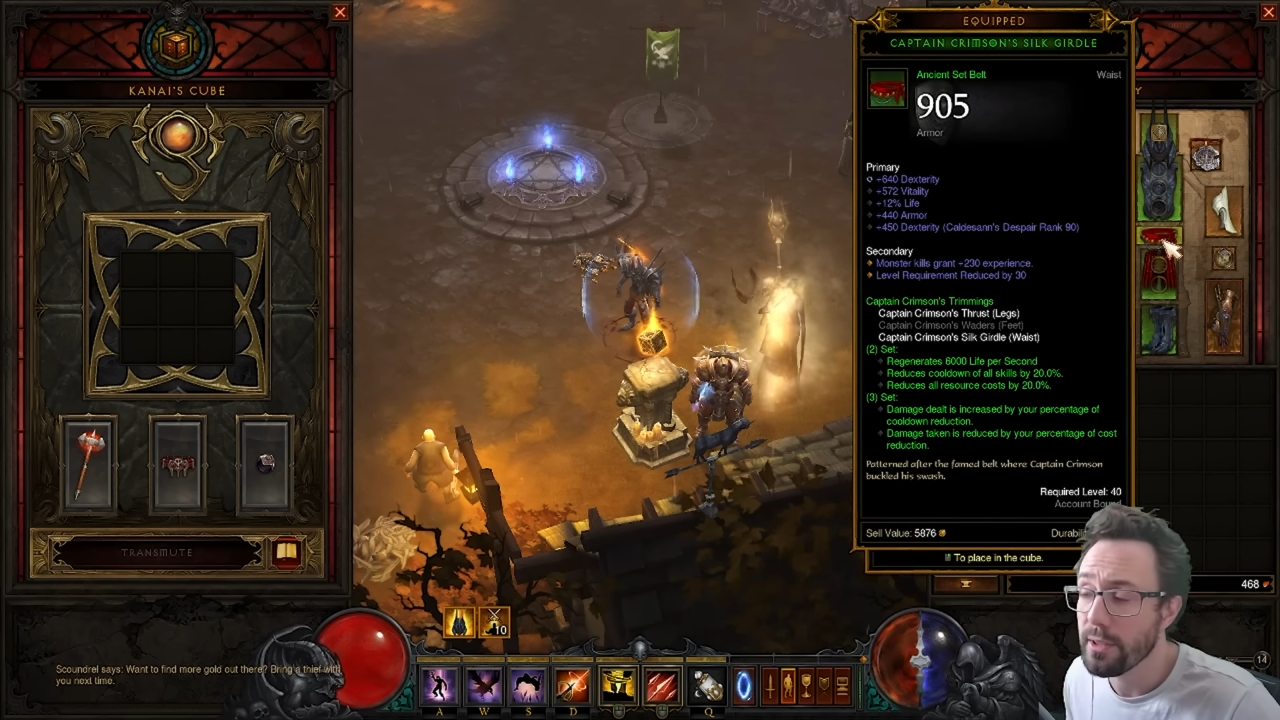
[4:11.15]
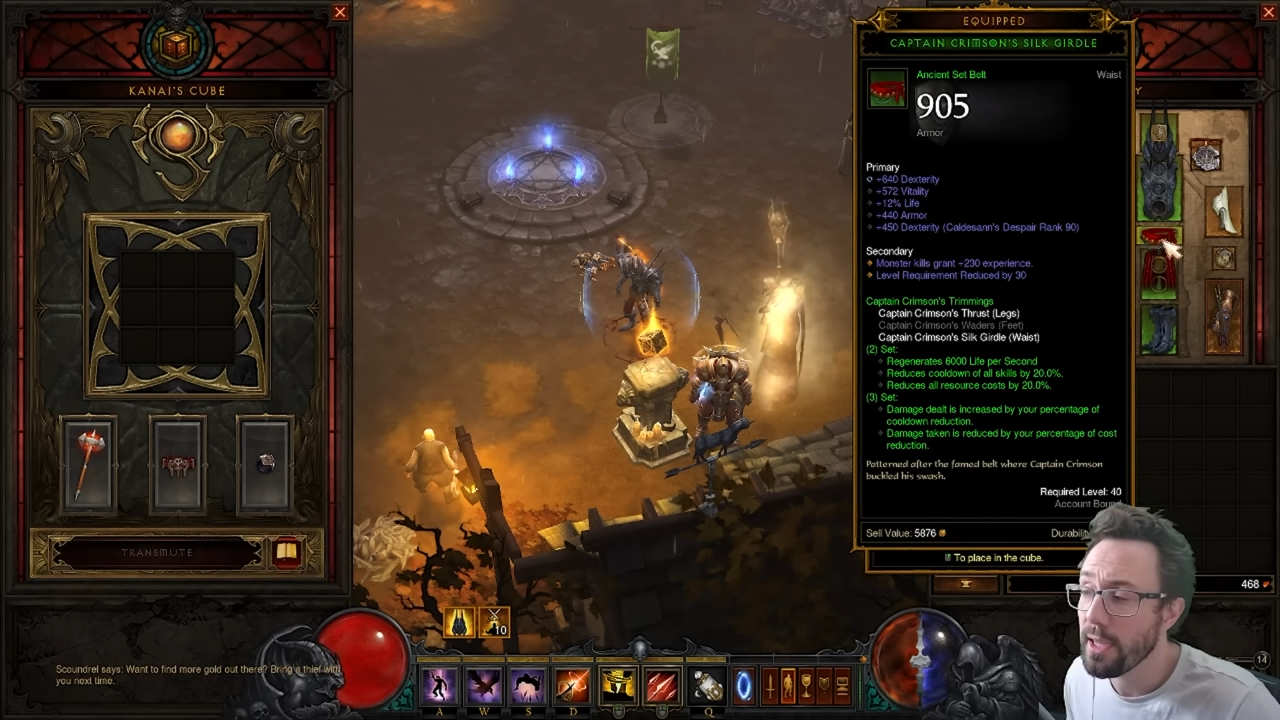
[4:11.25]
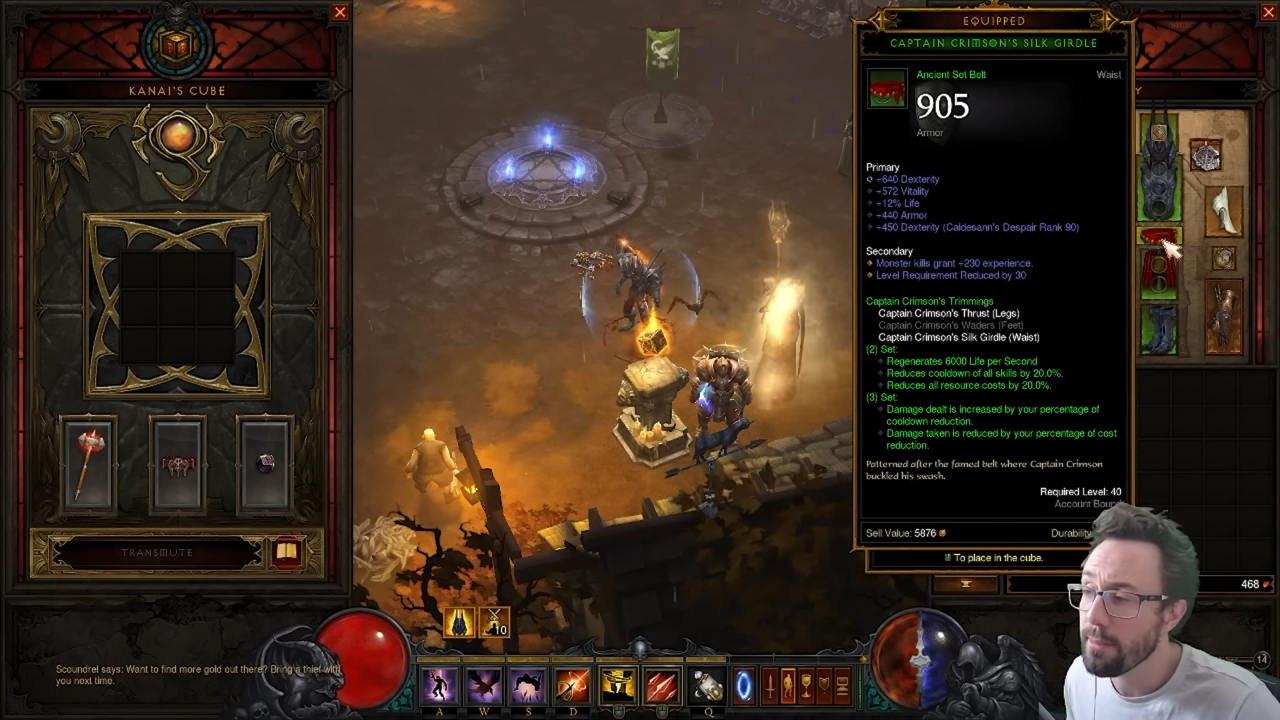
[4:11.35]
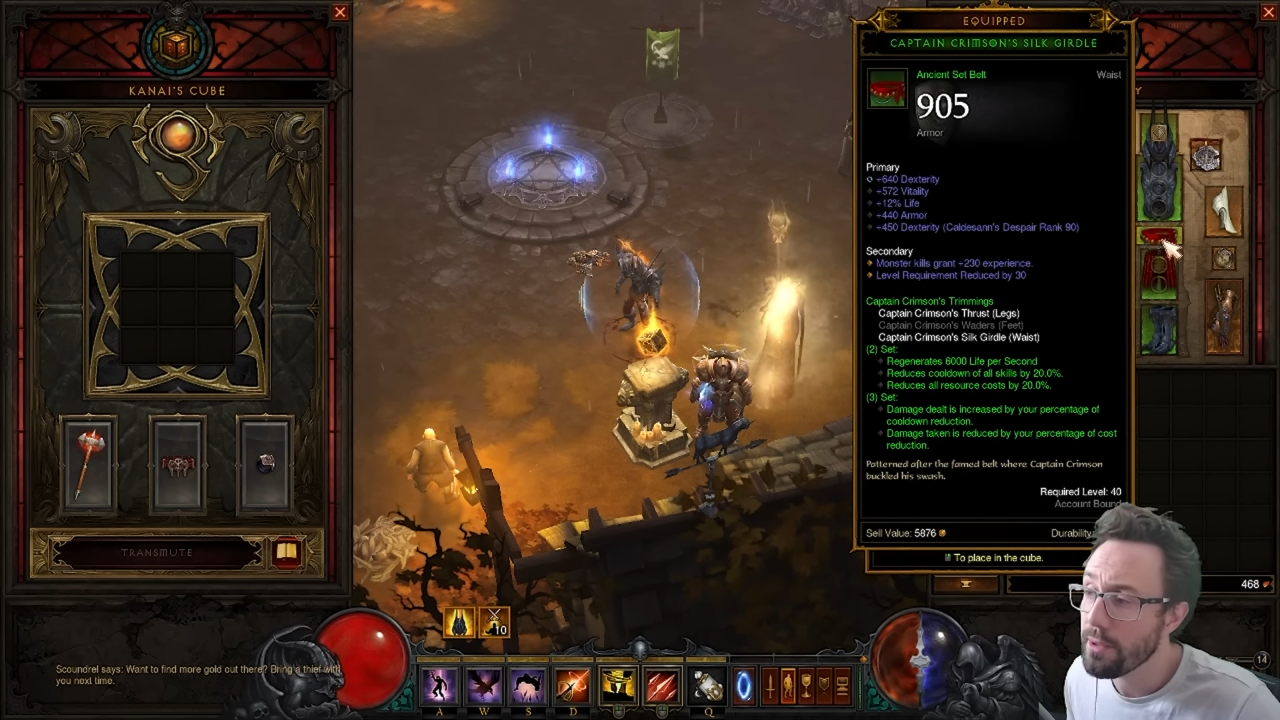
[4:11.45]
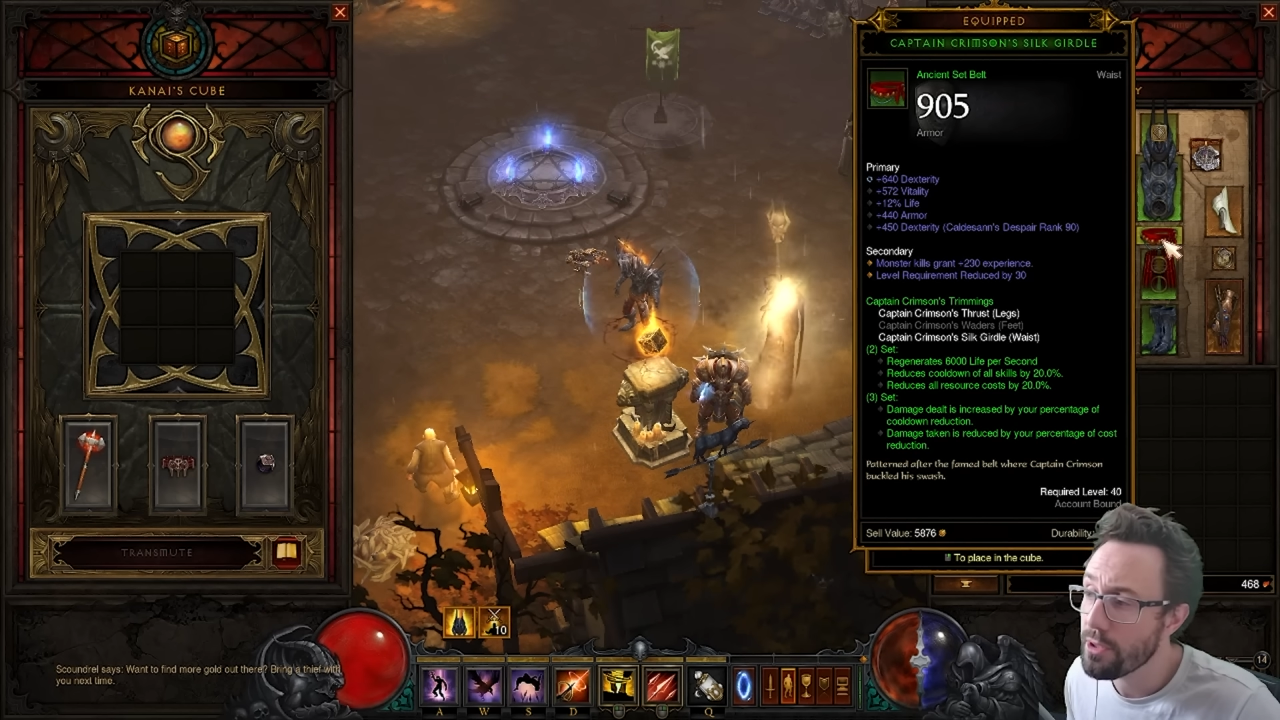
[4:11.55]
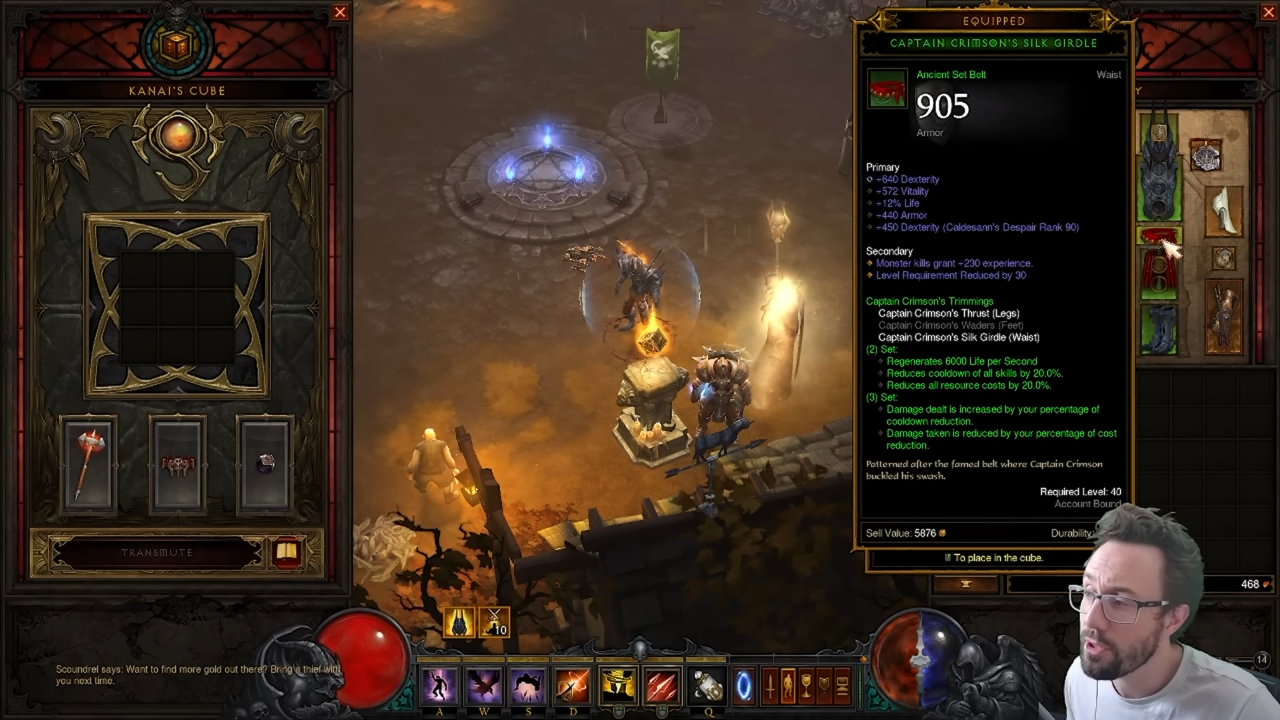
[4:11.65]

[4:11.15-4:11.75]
damage,